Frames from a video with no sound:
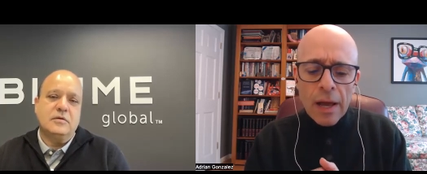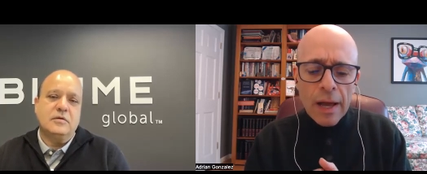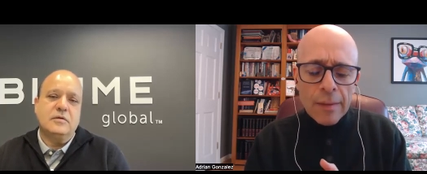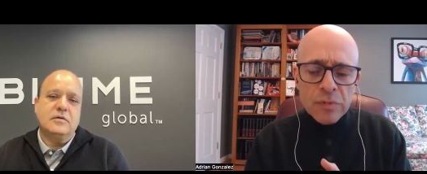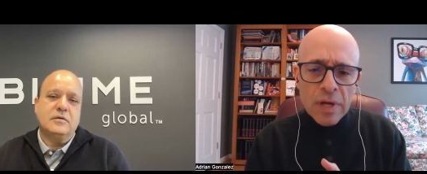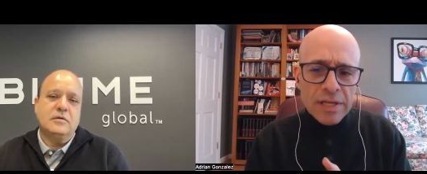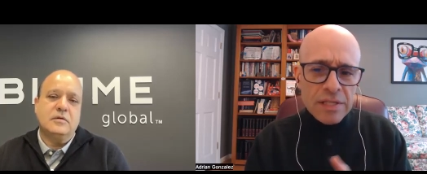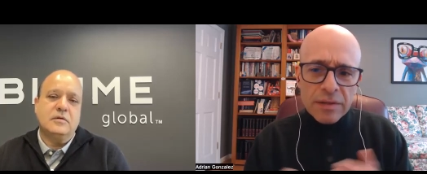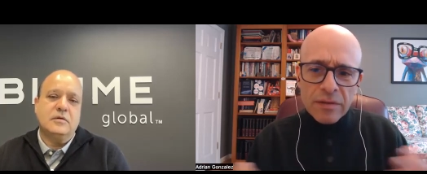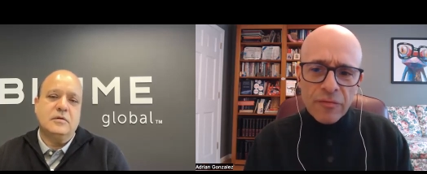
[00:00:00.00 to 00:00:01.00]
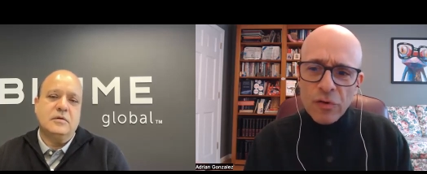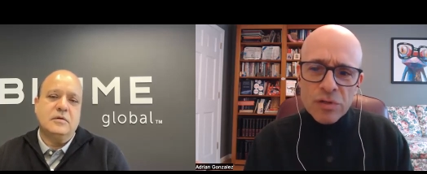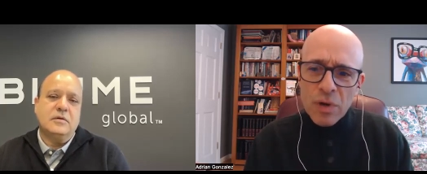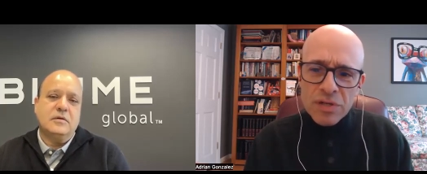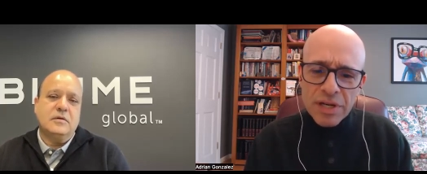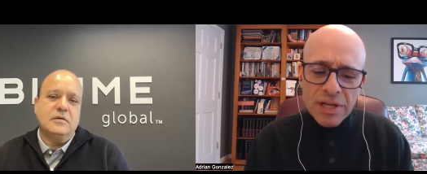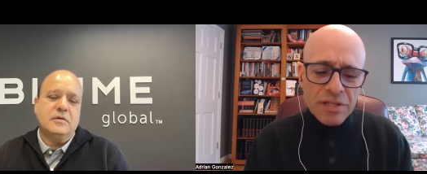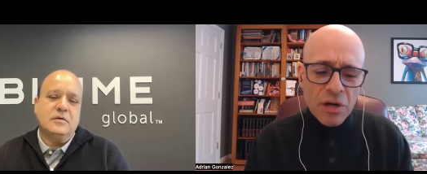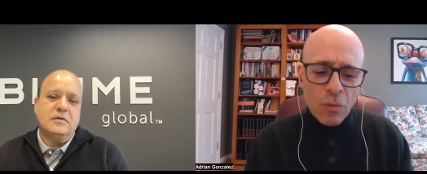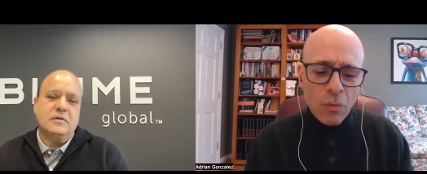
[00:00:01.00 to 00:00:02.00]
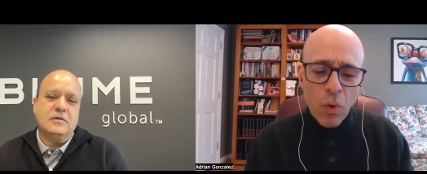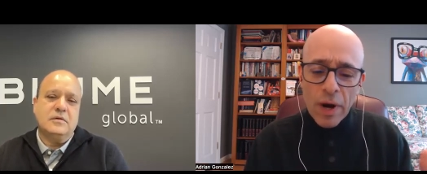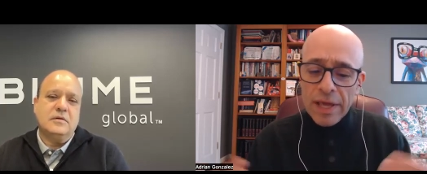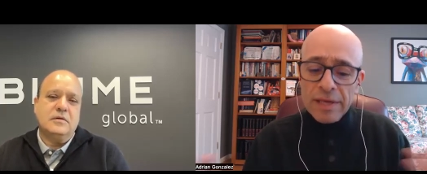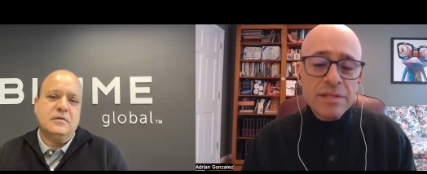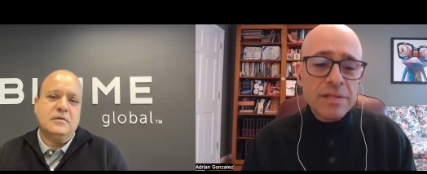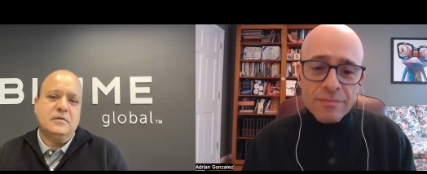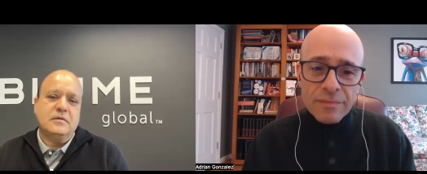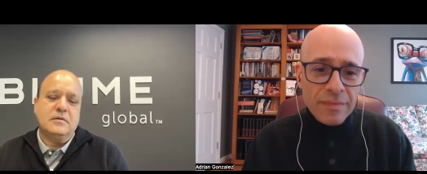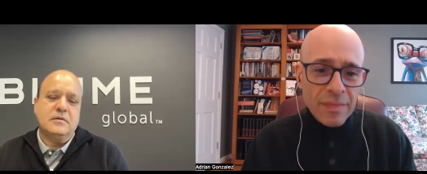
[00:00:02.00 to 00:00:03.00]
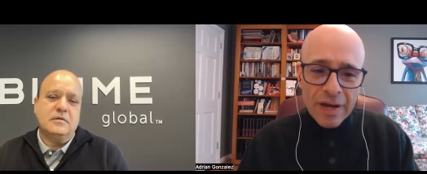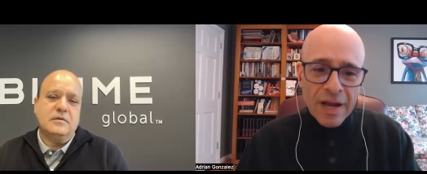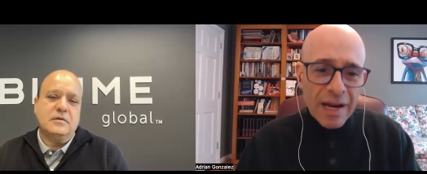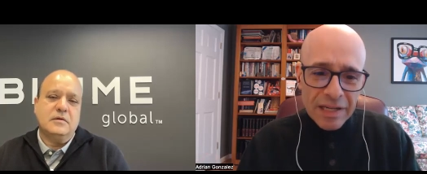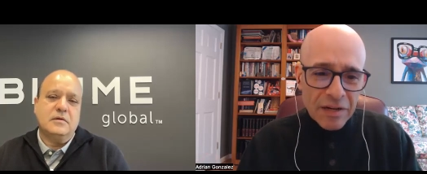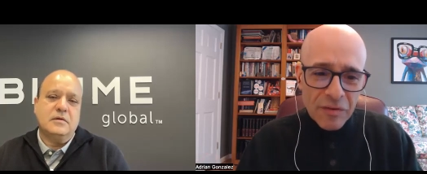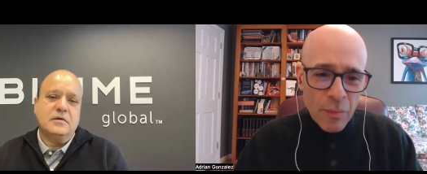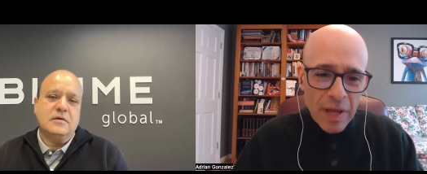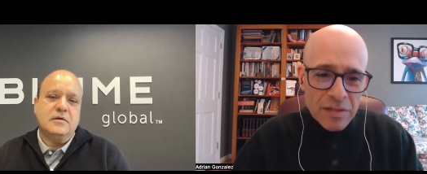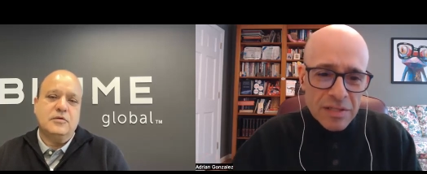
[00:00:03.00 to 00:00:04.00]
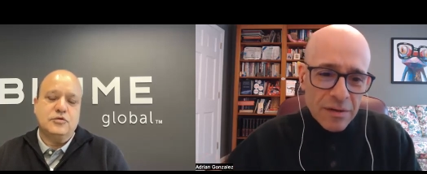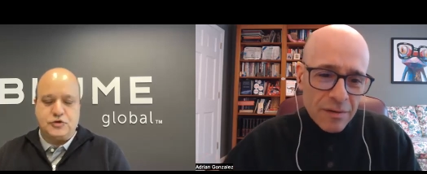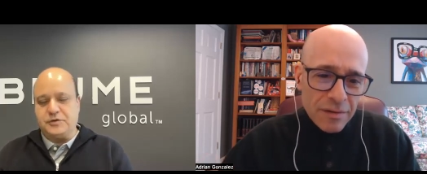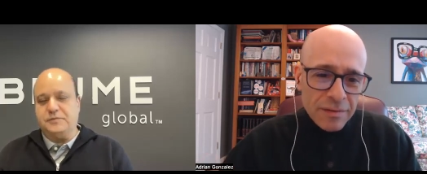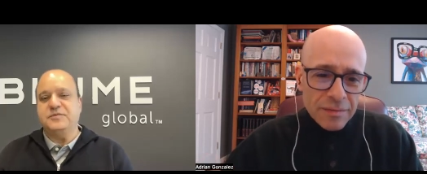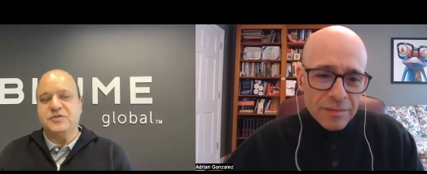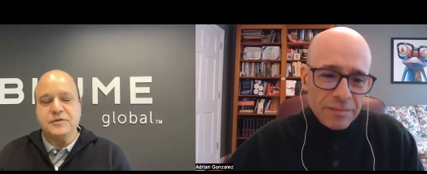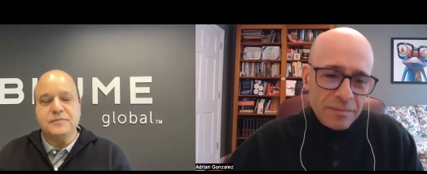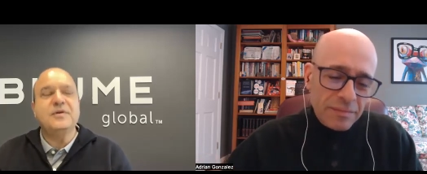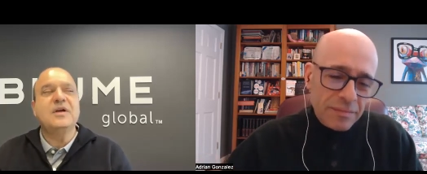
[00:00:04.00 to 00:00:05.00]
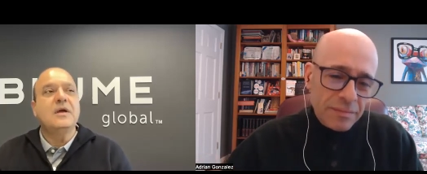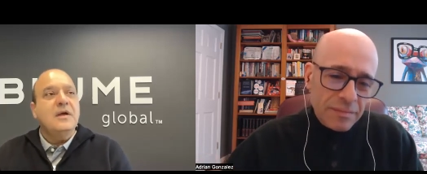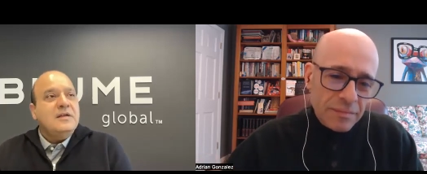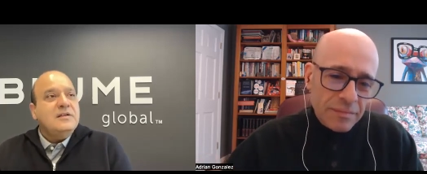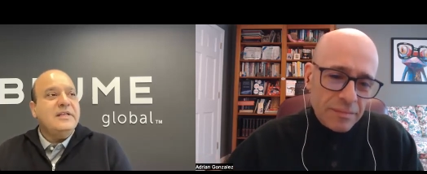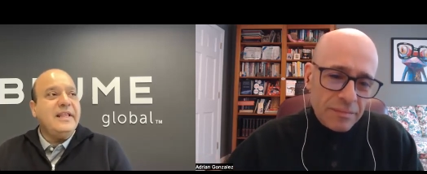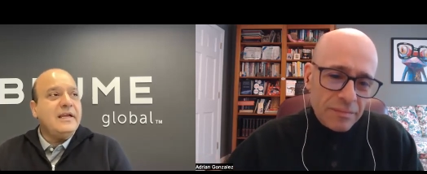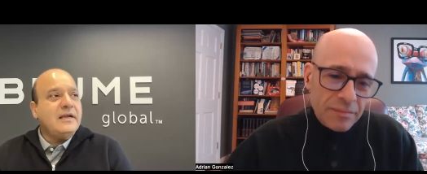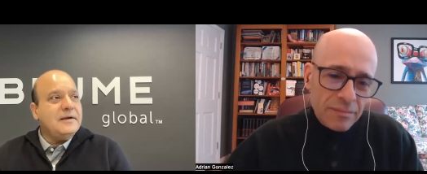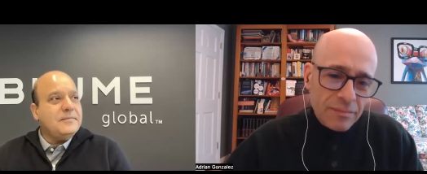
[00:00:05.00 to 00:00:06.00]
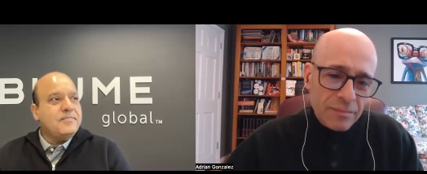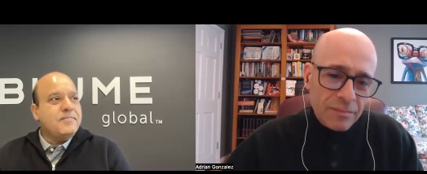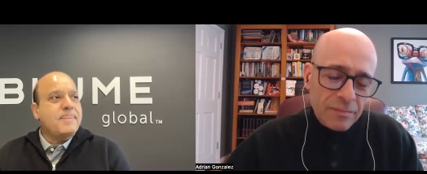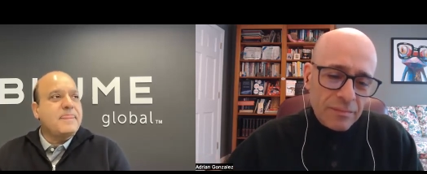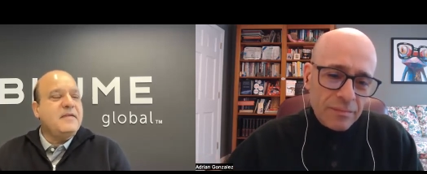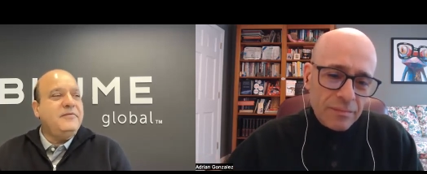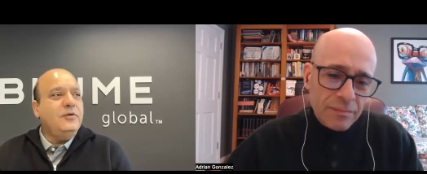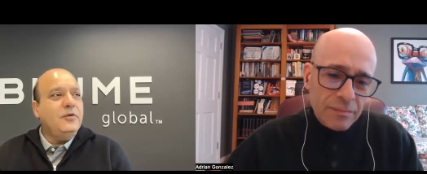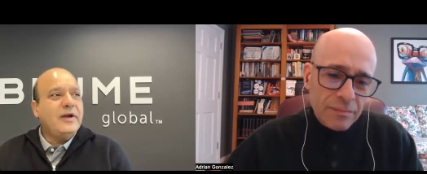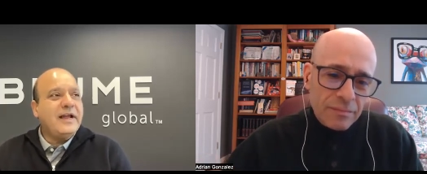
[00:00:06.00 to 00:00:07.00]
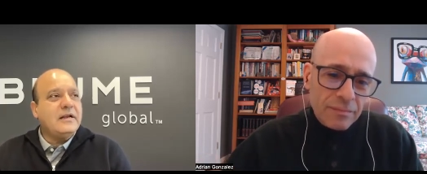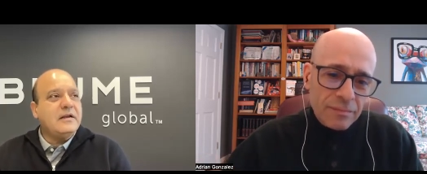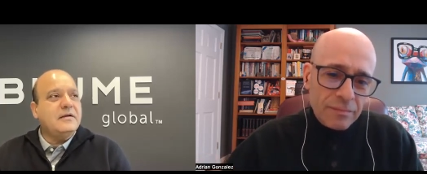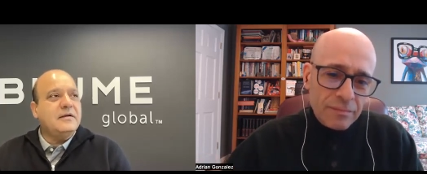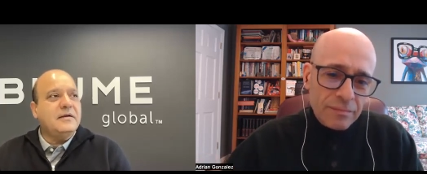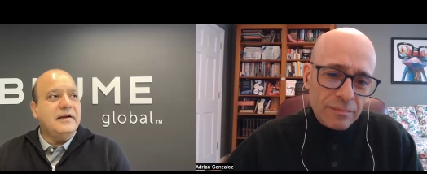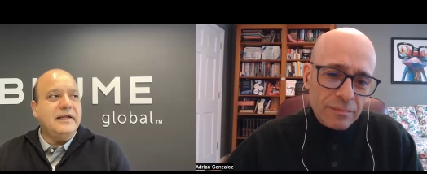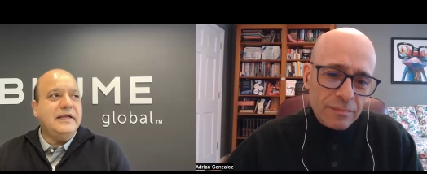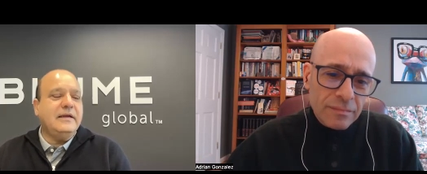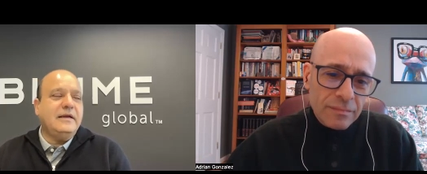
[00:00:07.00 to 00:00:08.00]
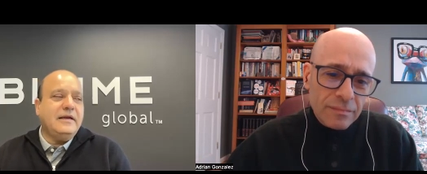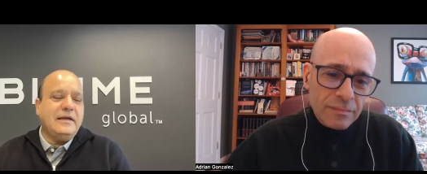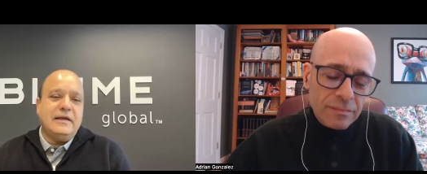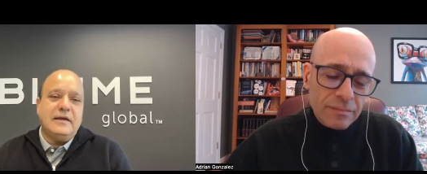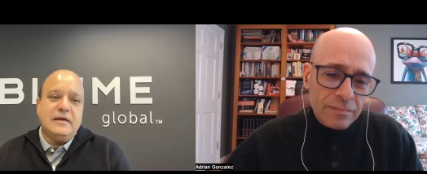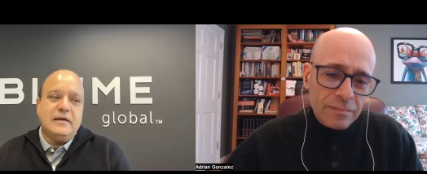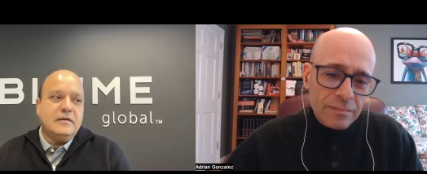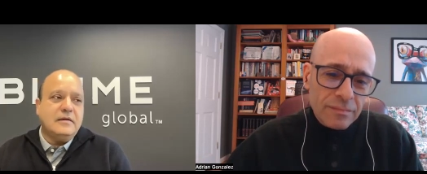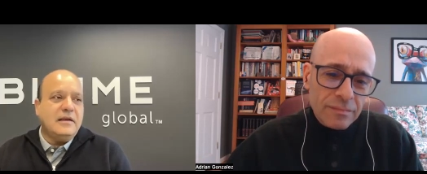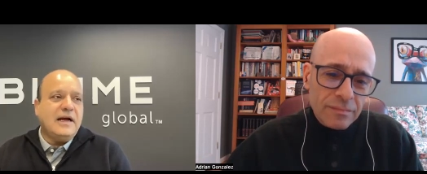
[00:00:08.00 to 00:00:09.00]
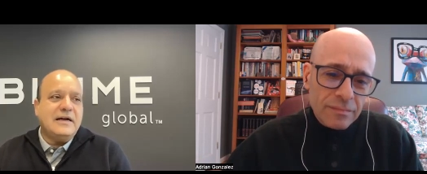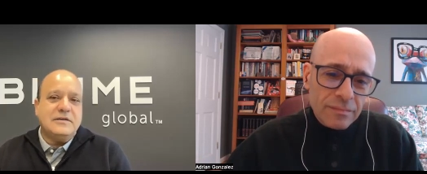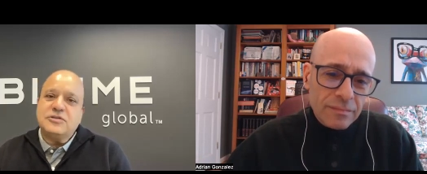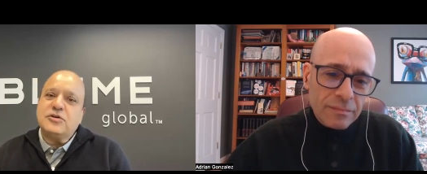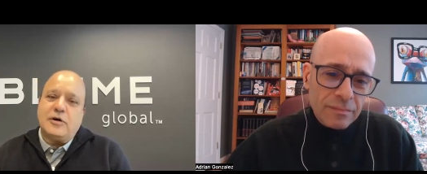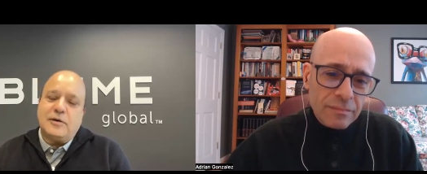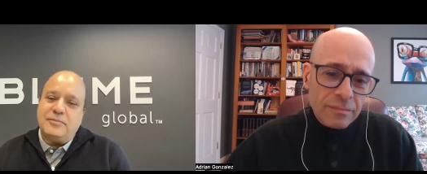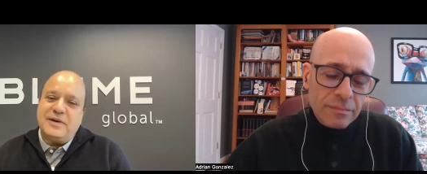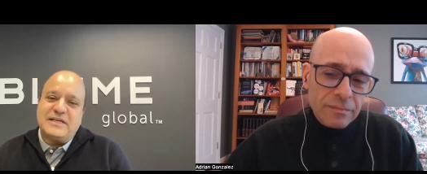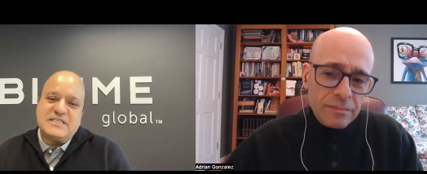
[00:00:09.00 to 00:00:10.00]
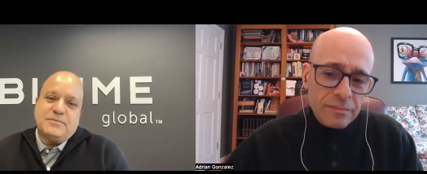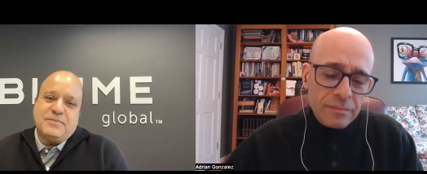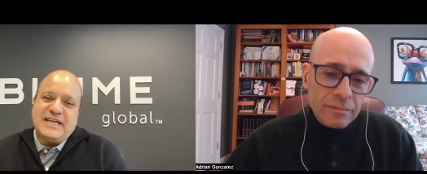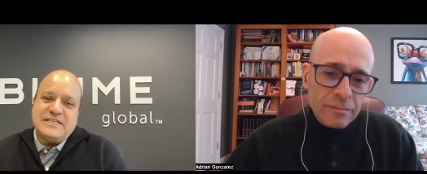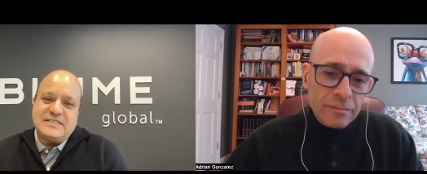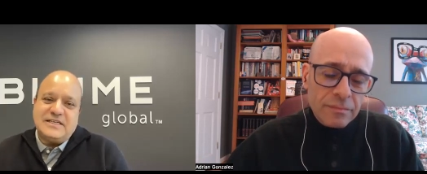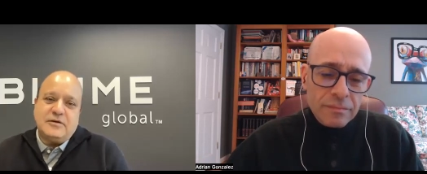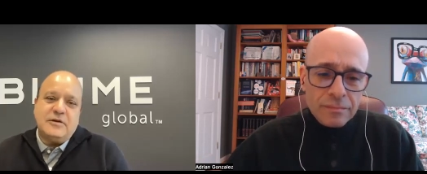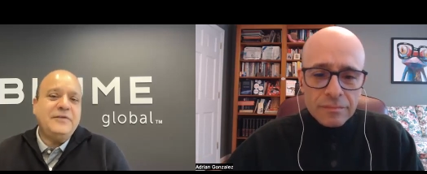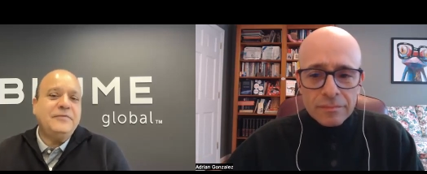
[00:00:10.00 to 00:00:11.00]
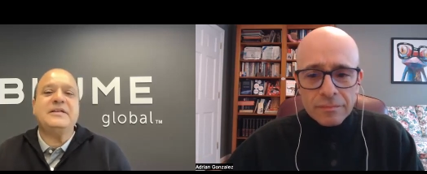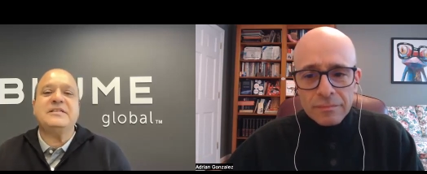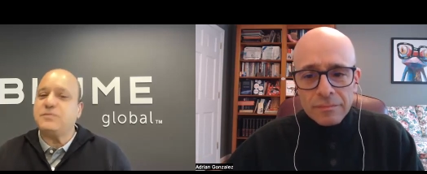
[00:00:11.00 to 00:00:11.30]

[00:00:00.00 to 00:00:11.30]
Speaker 1: um so i guess that the first question is you know what is a cognitive command center
Speaker 2: I think uh, if you look at running a large, complex supply chain, or even a